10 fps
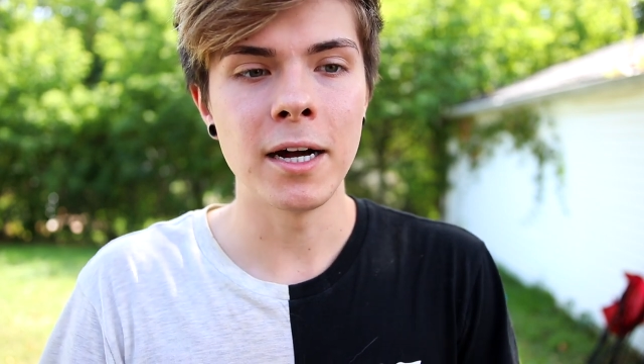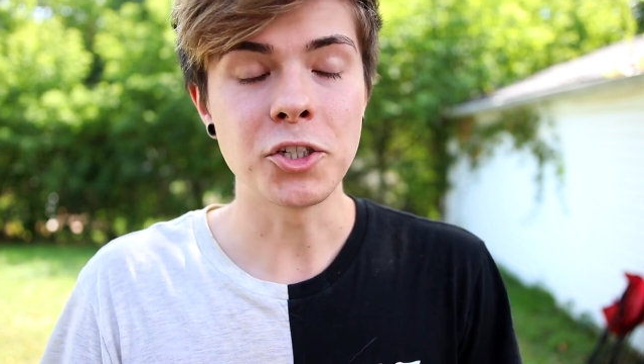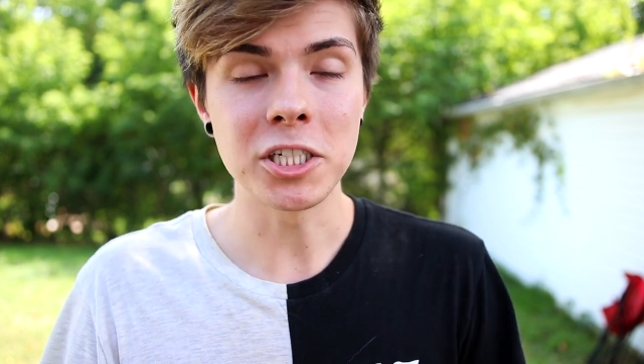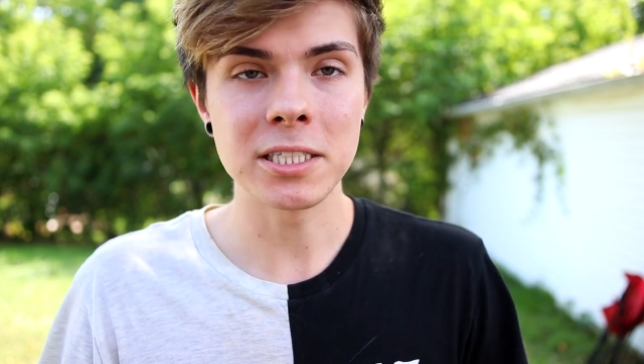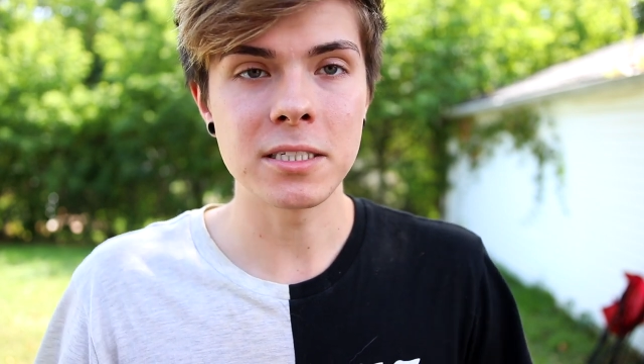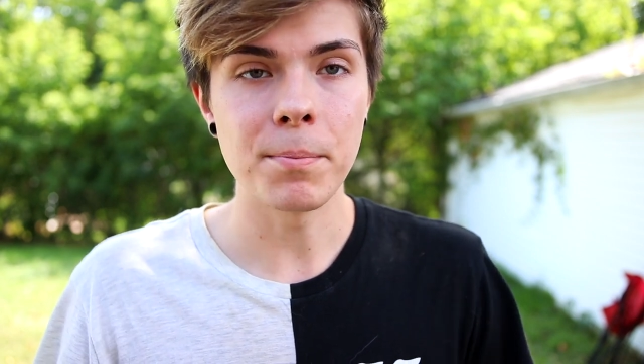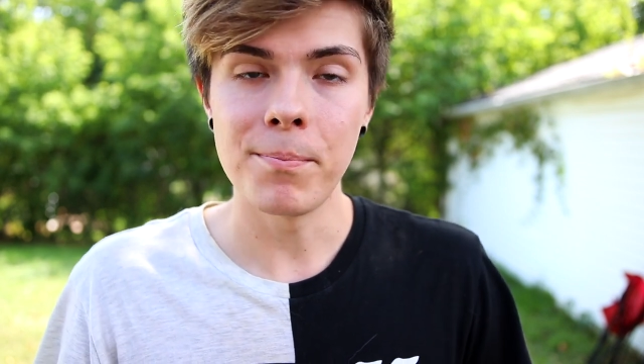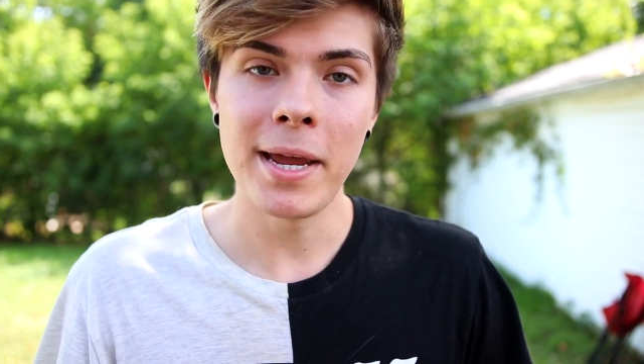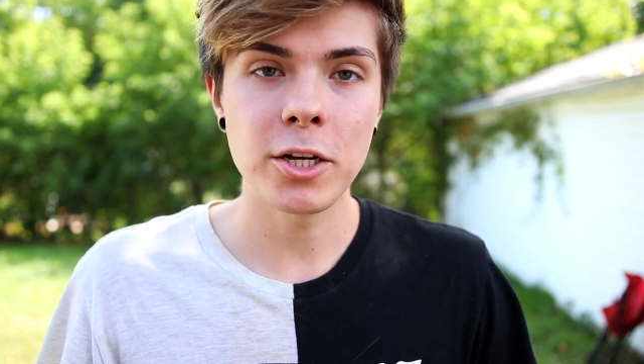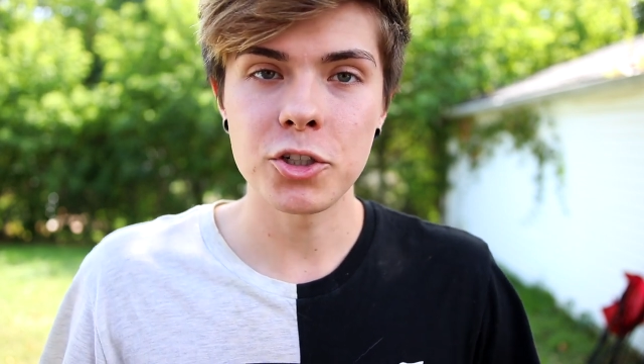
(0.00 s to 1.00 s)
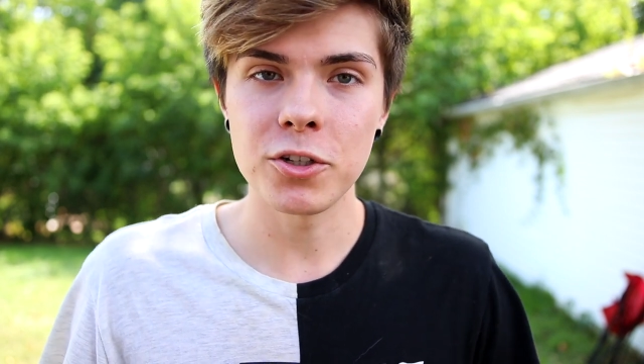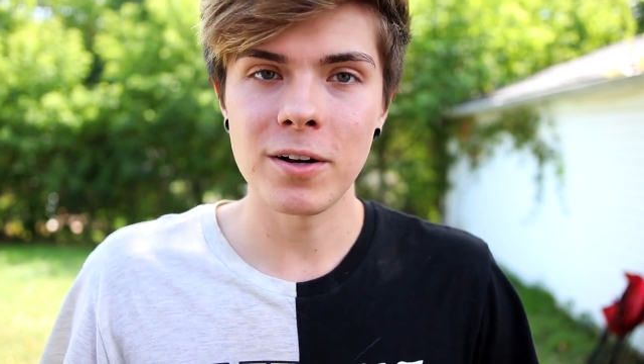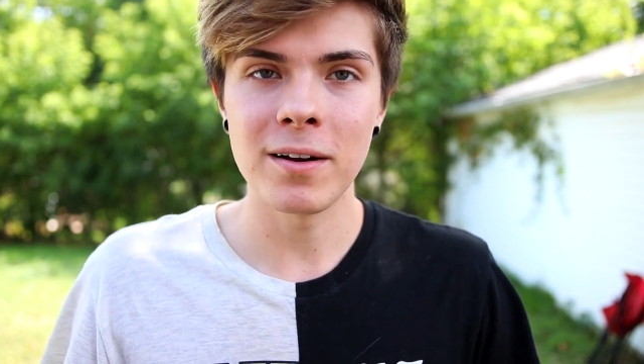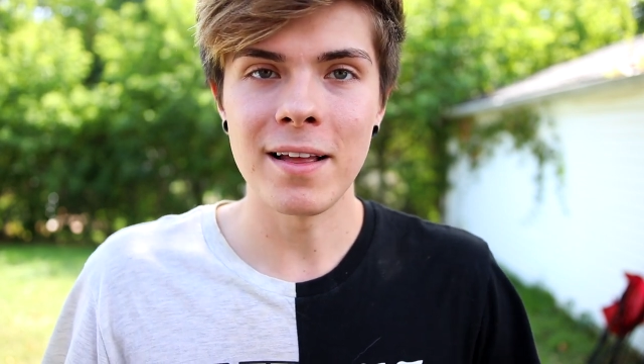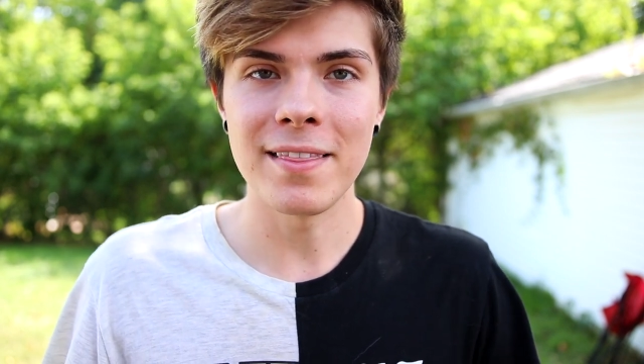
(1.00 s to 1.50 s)
just make
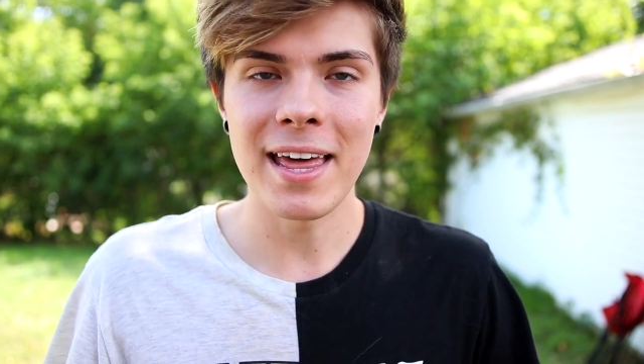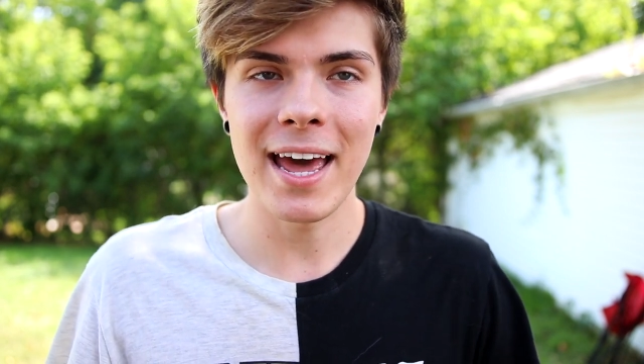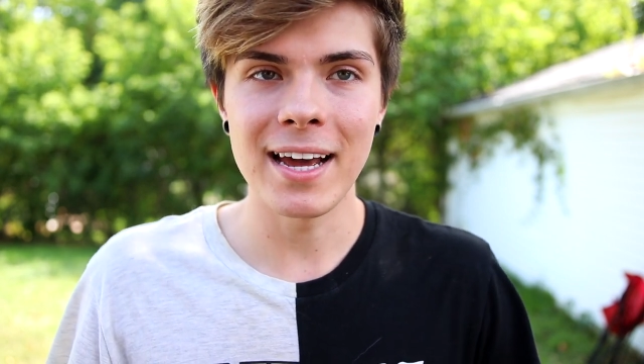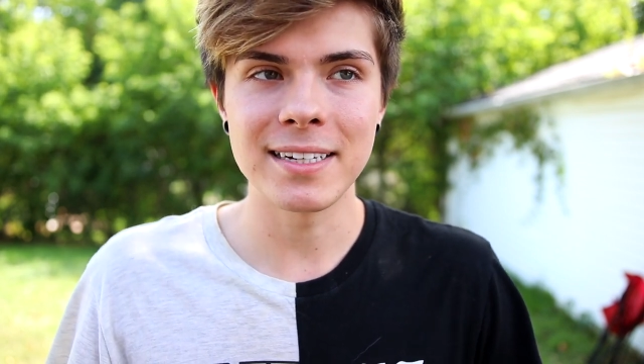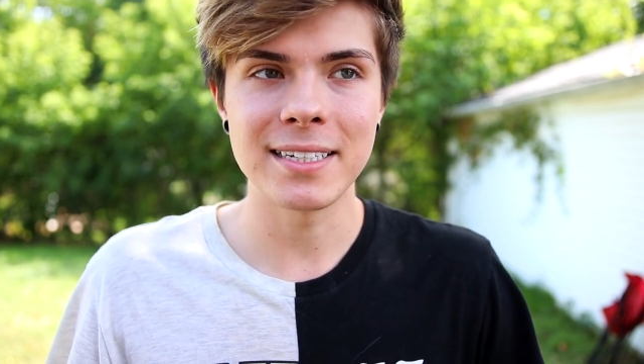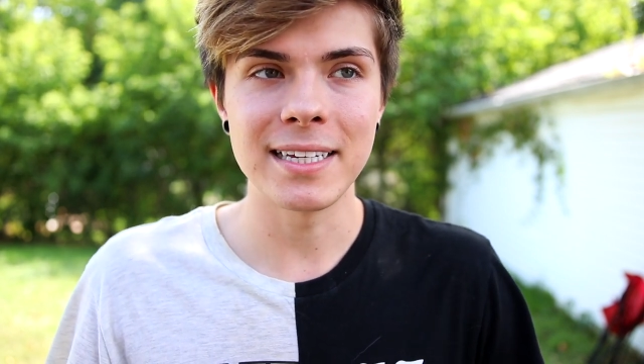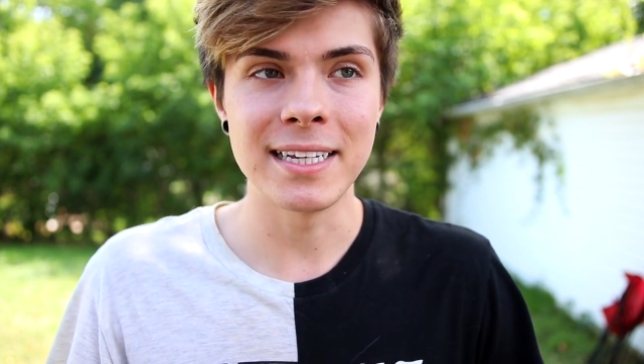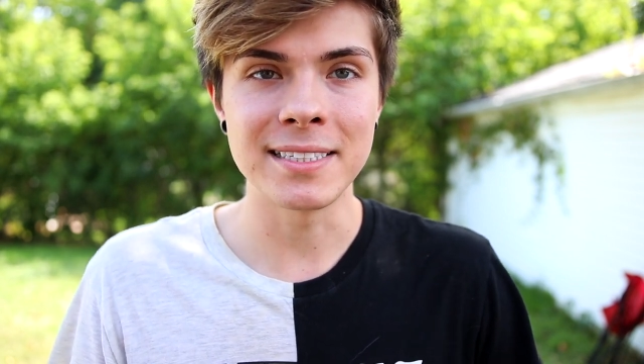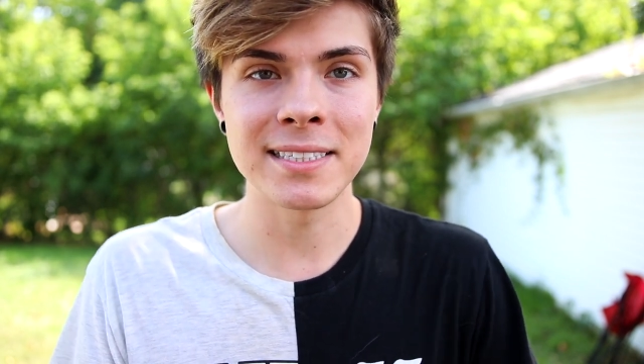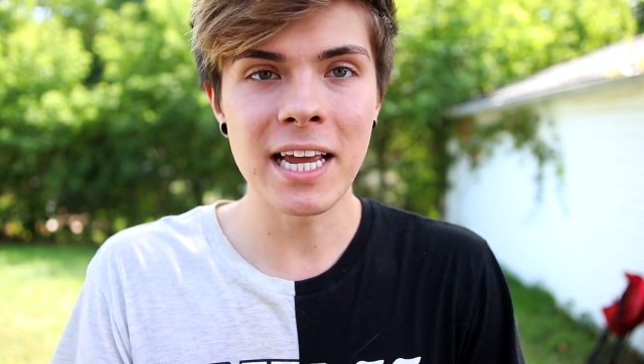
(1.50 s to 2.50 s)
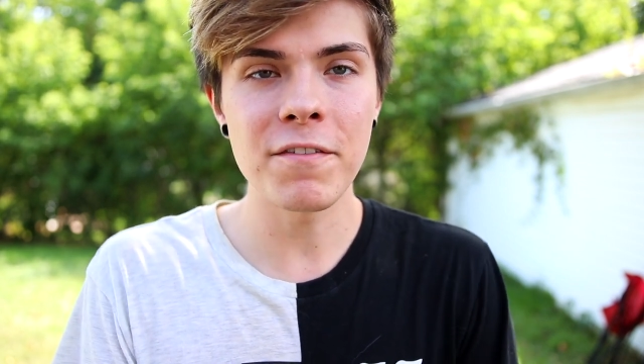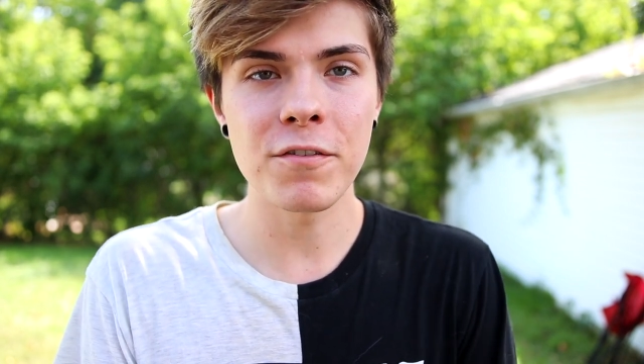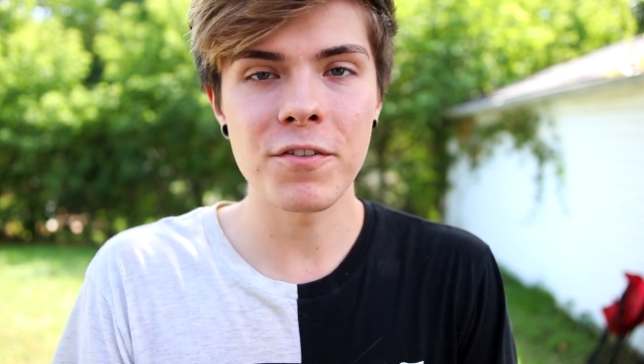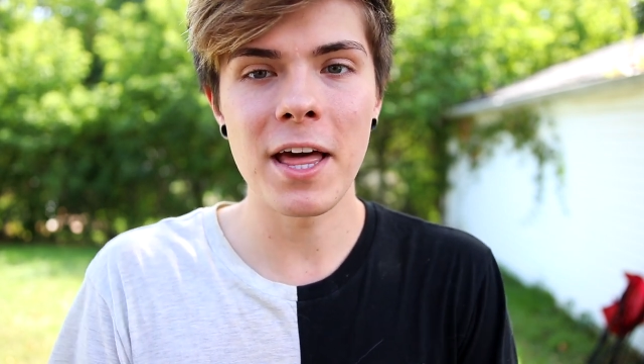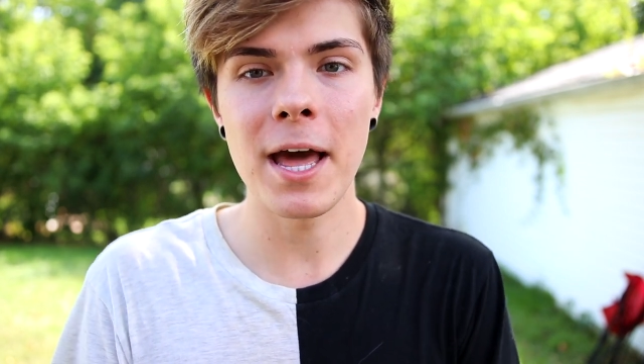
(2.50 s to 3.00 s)
sure that it's safe
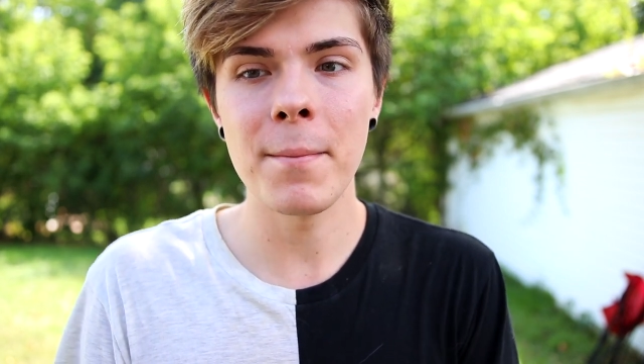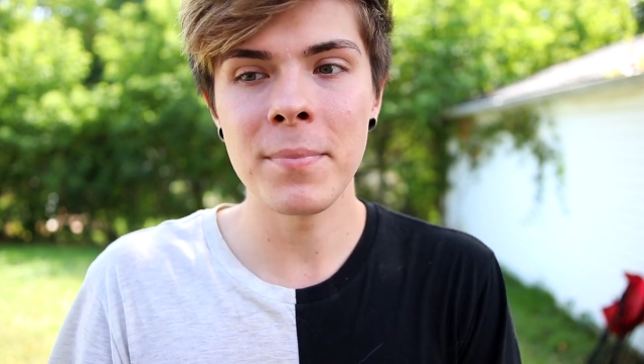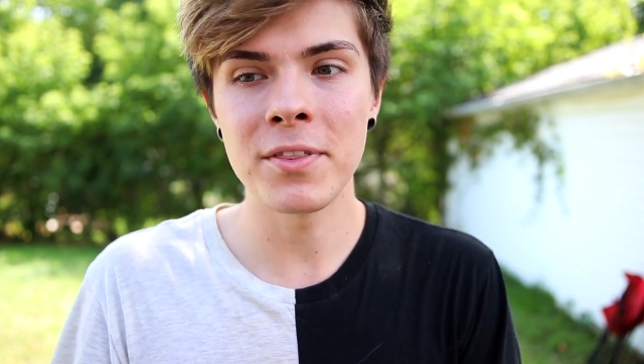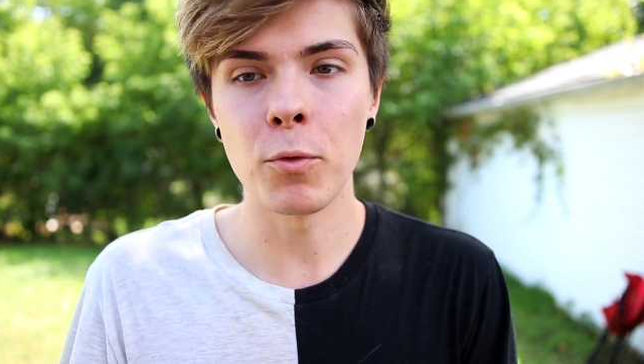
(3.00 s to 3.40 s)
for them,